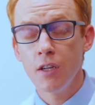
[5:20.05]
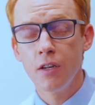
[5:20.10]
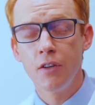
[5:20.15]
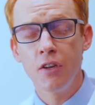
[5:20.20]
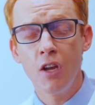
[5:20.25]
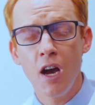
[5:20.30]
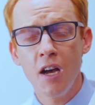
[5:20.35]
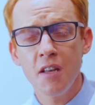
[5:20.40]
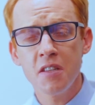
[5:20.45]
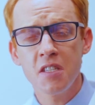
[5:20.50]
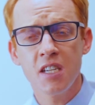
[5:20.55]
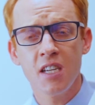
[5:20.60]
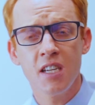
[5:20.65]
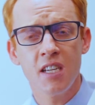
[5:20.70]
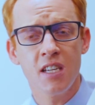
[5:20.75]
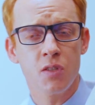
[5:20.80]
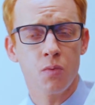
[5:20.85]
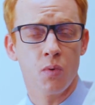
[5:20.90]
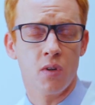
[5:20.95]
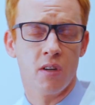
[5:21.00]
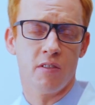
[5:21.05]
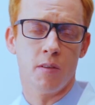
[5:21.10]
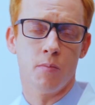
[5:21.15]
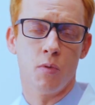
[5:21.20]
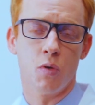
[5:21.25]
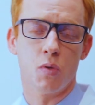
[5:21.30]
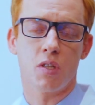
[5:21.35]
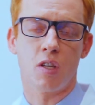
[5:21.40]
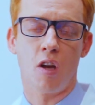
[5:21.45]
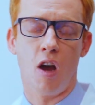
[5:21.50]
Nausea is one of the
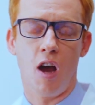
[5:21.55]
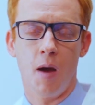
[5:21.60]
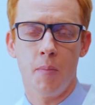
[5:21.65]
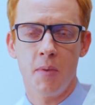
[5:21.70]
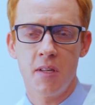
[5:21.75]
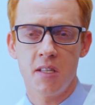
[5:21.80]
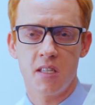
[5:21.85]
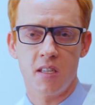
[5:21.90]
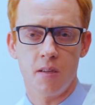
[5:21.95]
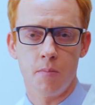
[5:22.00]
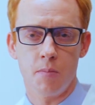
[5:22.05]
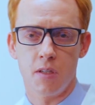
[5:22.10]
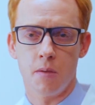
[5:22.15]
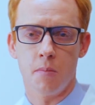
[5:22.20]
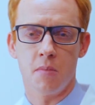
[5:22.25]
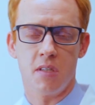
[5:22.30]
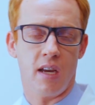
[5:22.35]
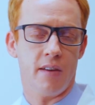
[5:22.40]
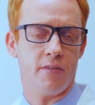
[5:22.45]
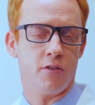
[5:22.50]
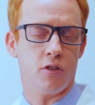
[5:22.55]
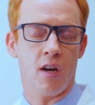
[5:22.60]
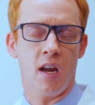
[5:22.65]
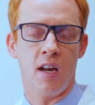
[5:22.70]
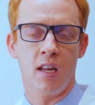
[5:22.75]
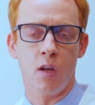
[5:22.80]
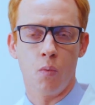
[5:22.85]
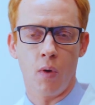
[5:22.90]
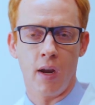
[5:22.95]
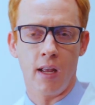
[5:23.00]
most common symptoms after
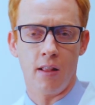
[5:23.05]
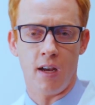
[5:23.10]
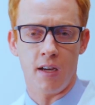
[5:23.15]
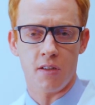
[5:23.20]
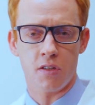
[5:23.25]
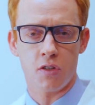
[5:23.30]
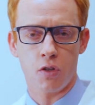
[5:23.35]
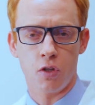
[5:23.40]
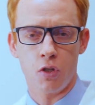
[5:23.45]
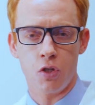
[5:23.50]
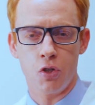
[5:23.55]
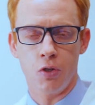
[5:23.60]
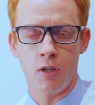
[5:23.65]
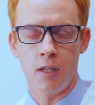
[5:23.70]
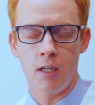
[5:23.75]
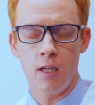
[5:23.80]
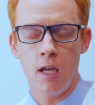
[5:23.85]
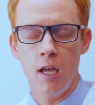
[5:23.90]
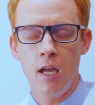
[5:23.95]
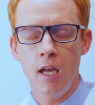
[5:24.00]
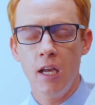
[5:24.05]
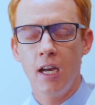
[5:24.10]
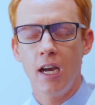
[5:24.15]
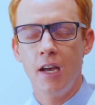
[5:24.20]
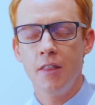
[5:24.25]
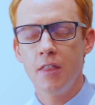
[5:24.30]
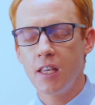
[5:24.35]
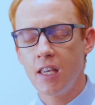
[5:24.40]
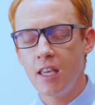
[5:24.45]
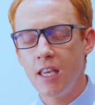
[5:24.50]
any weight loss surgery,
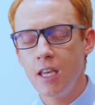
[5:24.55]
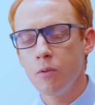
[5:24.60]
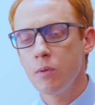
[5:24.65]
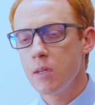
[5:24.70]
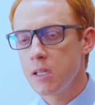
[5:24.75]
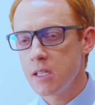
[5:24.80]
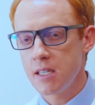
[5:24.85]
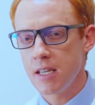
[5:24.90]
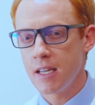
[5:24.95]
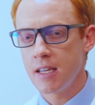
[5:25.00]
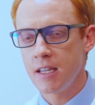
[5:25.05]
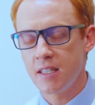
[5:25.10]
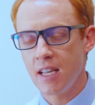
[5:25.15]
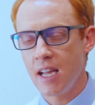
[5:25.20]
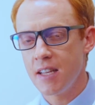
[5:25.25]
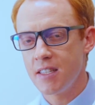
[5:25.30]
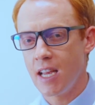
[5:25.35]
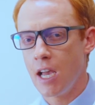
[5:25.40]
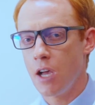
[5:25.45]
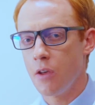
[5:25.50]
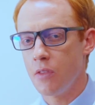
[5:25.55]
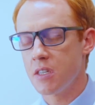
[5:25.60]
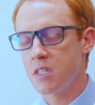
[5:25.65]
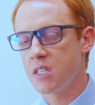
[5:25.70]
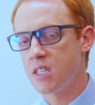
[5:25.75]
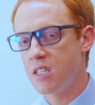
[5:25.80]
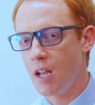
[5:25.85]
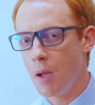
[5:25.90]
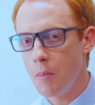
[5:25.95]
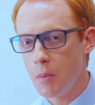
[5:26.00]
and the key reason is that's how the
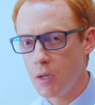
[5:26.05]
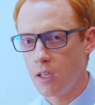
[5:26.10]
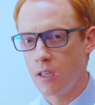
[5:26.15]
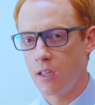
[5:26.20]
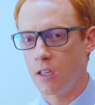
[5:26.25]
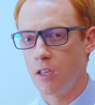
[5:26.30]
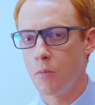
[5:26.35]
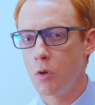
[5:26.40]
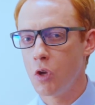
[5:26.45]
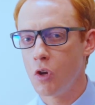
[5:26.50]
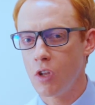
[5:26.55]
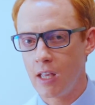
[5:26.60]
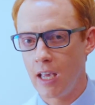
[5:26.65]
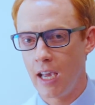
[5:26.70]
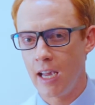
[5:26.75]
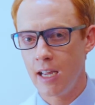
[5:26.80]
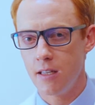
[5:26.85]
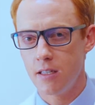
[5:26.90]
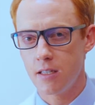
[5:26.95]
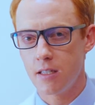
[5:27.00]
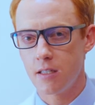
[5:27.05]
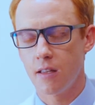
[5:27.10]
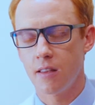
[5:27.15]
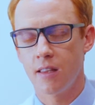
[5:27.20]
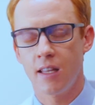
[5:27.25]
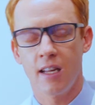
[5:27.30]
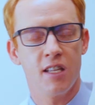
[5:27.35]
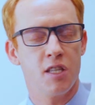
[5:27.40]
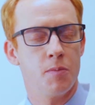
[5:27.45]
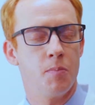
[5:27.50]
stomach communicates
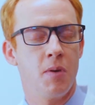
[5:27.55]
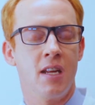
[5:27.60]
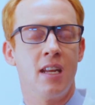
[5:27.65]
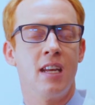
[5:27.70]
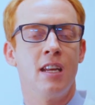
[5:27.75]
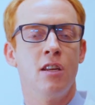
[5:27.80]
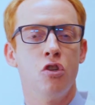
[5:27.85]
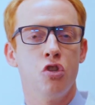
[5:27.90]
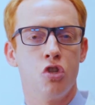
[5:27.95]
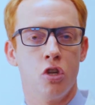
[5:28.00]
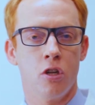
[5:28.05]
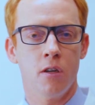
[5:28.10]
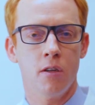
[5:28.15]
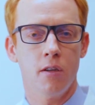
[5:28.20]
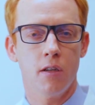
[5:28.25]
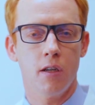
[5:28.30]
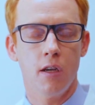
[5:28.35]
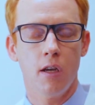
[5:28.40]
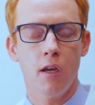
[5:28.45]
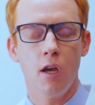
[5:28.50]
that it's been injured,